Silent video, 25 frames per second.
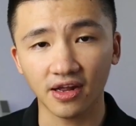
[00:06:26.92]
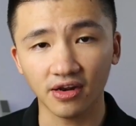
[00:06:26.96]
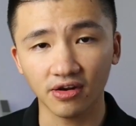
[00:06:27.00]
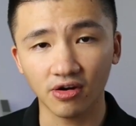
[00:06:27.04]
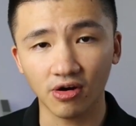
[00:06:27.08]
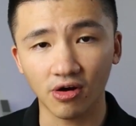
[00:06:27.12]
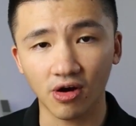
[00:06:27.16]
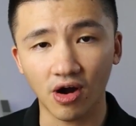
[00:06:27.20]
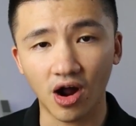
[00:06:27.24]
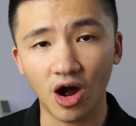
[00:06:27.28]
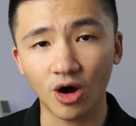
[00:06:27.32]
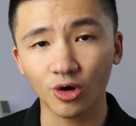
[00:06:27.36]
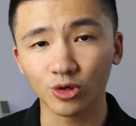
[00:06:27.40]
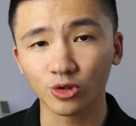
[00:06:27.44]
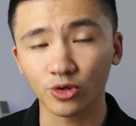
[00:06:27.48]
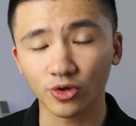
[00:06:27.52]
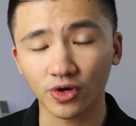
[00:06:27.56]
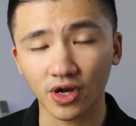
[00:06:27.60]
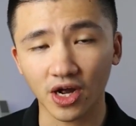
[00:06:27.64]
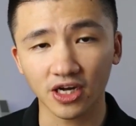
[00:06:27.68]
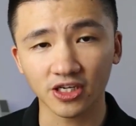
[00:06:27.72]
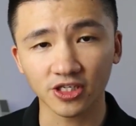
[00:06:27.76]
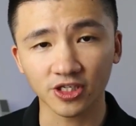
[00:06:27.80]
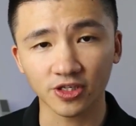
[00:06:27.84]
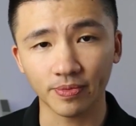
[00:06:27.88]
can learn how to
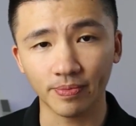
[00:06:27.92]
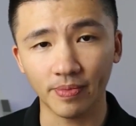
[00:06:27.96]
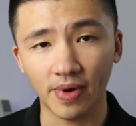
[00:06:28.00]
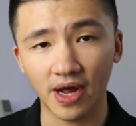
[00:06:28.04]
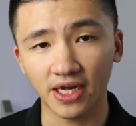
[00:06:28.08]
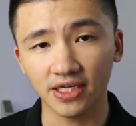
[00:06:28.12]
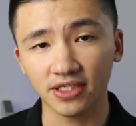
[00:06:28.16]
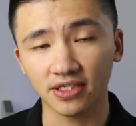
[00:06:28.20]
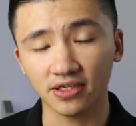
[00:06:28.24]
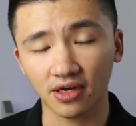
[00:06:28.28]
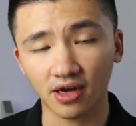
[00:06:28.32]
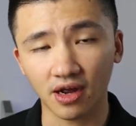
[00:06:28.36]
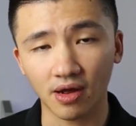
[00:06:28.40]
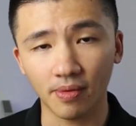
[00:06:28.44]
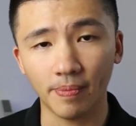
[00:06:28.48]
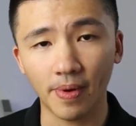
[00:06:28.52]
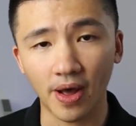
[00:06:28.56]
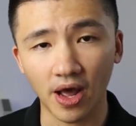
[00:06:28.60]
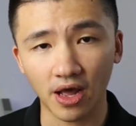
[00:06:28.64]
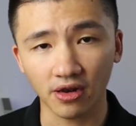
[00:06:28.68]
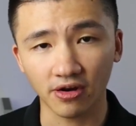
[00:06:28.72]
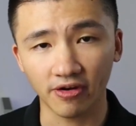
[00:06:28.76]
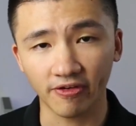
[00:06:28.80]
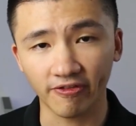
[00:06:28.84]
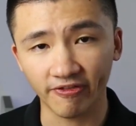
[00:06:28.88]
customize the
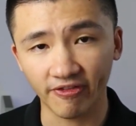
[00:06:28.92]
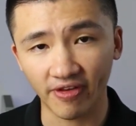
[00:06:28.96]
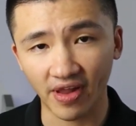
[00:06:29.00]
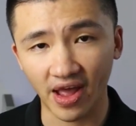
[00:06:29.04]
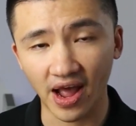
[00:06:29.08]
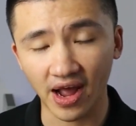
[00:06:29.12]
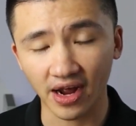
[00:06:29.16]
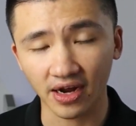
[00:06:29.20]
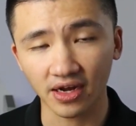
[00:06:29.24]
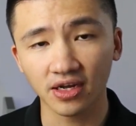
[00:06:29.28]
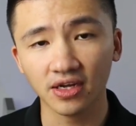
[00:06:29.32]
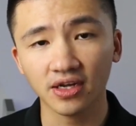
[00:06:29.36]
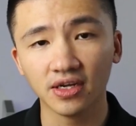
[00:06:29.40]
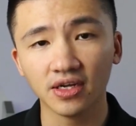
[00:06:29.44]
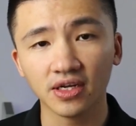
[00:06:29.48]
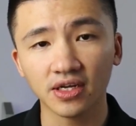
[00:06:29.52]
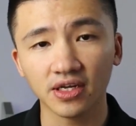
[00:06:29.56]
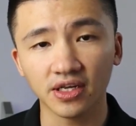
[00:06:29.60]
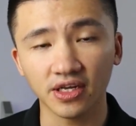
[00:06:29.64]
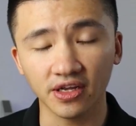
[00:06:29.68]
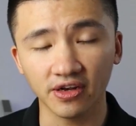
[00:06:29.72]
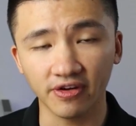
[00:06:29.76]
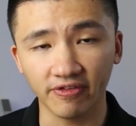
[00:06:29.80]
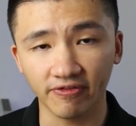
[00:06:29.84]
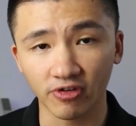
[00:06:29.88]
compiler flag
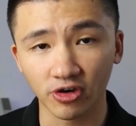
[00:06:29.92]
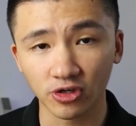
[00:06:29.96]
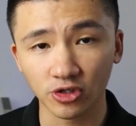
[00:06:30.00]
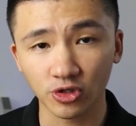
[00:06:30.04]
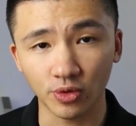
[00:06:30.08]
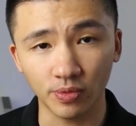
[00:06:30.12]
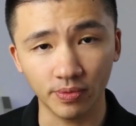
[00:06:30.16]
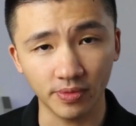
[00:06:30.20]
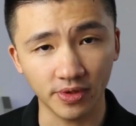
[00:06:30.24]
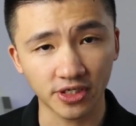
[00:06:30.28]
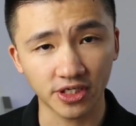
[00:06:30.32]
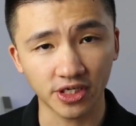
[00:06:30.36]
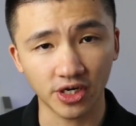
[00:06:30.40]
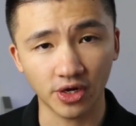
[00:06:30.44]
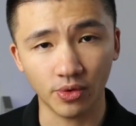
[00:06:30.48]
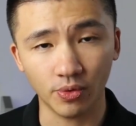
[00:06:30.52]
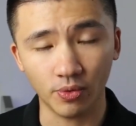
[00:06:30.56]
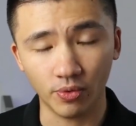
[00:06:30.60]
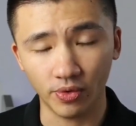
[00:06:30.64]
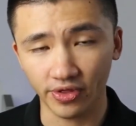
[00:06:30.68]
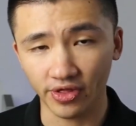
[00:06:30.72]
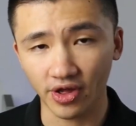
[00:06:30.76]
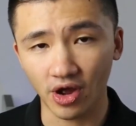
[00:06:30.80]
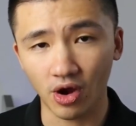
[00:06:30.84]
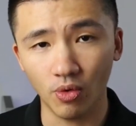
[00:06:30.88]
in a virtual machine
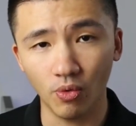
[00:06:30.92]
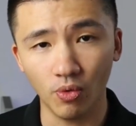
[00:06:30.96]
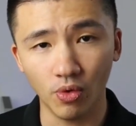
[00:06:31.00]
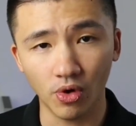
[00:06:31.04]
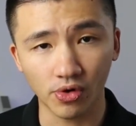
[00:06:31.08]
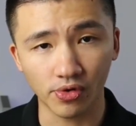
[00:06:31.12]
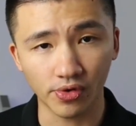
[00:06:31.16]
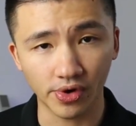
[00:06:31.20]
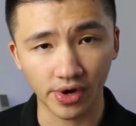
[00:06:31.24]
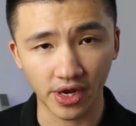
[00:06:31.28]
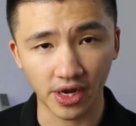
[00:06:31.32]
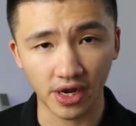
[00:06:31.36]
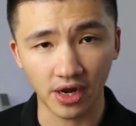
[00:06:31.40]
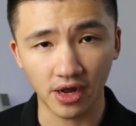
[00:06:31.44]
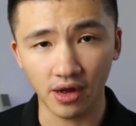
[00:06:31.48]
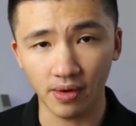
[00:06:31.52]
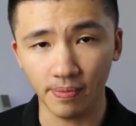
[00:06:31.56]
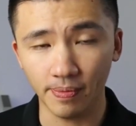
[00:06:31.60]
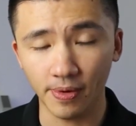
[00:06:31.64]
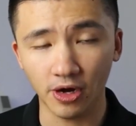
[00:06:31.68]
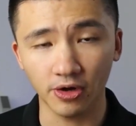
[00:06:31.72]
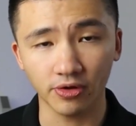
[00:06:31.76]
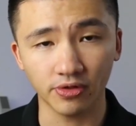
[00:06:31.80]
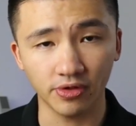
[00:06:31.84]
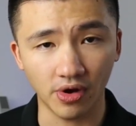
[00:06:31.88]
without worrying
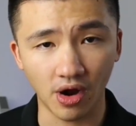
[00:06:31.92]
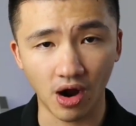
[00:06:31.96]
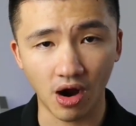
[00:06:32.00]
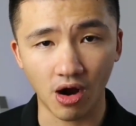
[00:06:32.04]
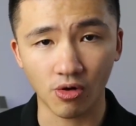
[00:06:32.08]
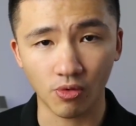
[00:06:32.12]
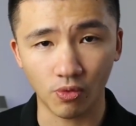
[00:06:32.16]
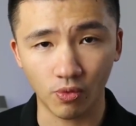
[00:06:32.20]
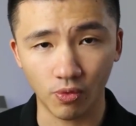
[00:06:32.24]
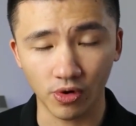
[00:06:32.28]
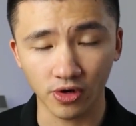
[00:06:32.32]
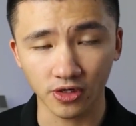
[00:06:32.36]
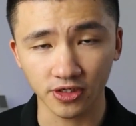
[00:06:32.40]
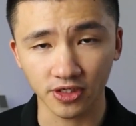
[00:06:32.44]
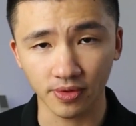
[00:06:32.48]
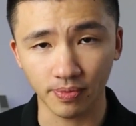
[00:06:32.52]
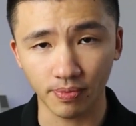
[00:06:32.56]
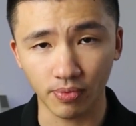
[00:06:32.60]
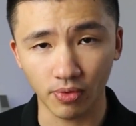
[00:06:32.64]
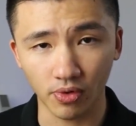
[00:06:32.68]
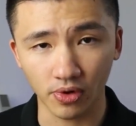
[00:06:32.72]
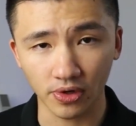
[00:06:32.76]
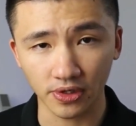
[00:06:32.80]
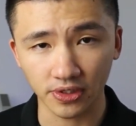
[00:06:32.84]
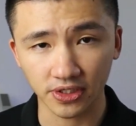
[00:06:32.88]
about the hardware
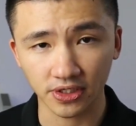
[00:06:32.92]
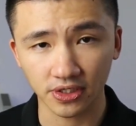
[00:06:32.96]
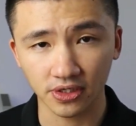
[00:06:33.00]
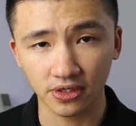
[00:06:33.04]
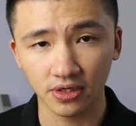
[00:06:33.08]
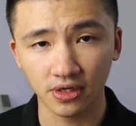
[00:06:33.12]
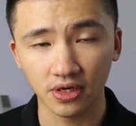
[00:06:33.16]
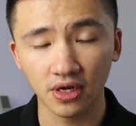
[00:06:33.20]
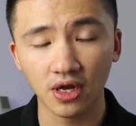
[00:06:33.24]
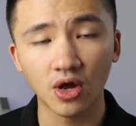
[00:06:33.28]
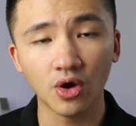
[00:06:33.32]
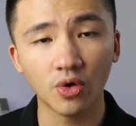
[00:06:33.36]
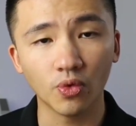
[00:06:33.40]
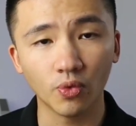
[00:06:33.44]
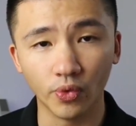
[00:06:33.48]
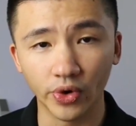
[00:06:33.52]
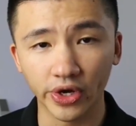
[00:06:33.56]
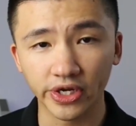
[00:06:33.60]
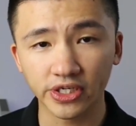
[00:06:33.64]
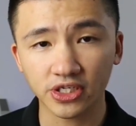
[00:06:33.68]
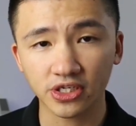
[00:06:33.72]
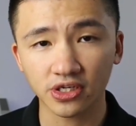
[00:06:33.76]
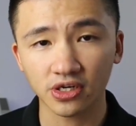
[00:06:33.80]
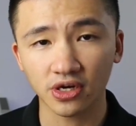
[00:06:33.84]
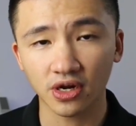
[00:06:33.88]
support,
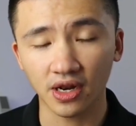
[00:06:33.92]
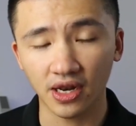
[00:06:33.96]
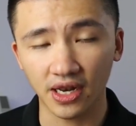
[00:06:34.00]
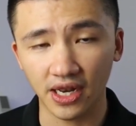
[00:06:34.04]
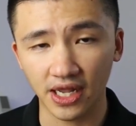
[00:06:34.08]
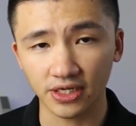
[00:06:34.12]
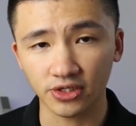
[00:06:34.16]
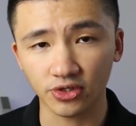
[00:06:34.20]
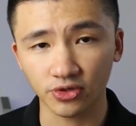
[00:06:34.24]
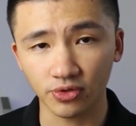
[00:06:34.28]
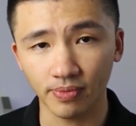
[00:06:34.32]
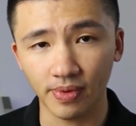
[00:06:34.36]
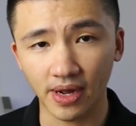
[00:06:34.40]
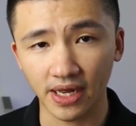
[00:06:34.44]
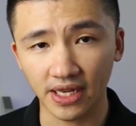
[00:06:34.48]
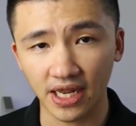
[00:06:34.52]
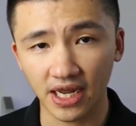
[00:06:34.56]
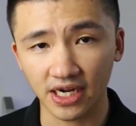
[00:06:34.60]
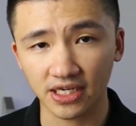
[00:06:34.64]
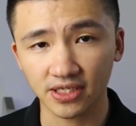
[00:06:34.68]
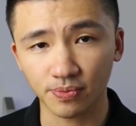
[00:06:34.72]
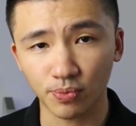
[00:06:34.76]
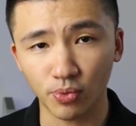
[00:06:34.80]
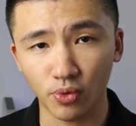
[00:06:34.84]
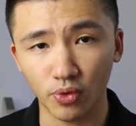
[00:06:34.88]
which led to my
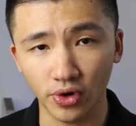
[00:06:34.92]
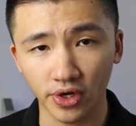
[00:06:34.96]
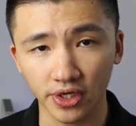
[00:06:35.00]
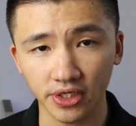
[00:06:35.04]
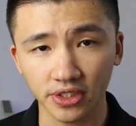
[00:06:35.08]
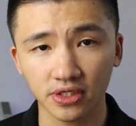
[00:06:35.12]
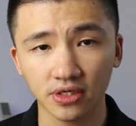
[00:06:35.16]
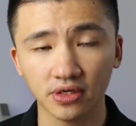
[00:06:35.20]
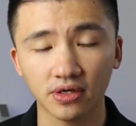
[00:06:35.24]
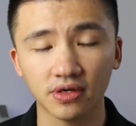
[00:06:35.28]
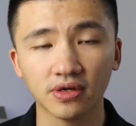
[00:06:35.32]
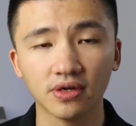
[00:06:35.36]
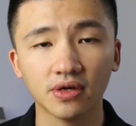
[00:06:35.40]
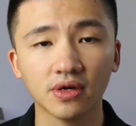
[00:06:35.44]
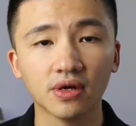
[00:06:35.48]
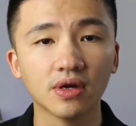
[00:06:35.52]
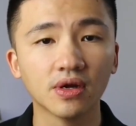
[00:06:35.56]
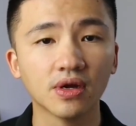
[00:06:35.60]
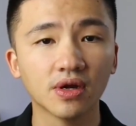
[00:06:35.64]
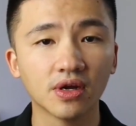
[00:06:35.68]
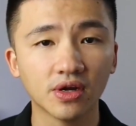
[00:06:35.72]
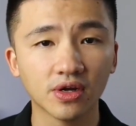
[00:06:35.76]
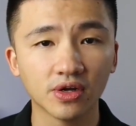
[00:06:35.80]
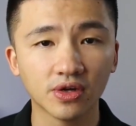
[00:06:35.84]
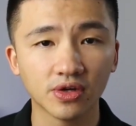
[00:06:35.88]
next point
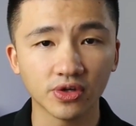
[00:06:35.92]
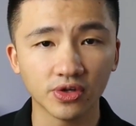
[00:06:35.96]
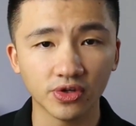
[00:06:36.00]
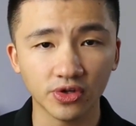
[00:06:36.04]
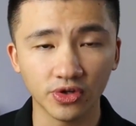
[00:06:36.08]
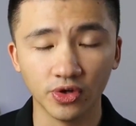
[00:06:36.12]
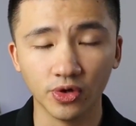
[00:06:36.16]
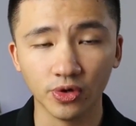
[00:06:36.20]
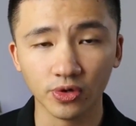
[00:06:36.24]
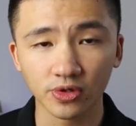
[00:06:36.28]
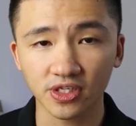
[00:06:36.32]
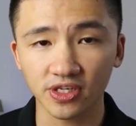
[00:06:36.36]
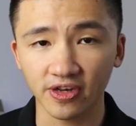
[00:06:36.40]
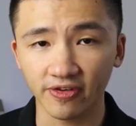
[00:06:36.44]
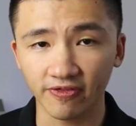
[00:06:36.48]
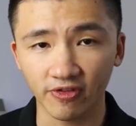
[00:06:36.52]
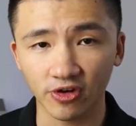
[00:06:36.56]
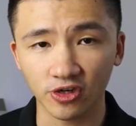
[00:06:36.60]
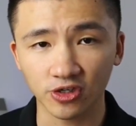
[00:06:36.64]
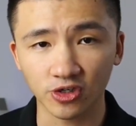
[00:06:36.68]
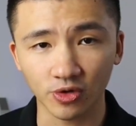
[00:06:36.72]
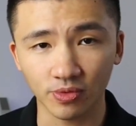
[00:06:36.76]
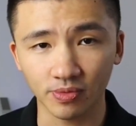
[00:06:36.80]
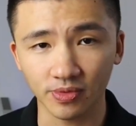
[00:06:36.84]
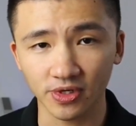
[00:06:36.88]
use a
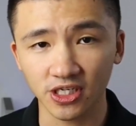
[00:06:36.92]
virtual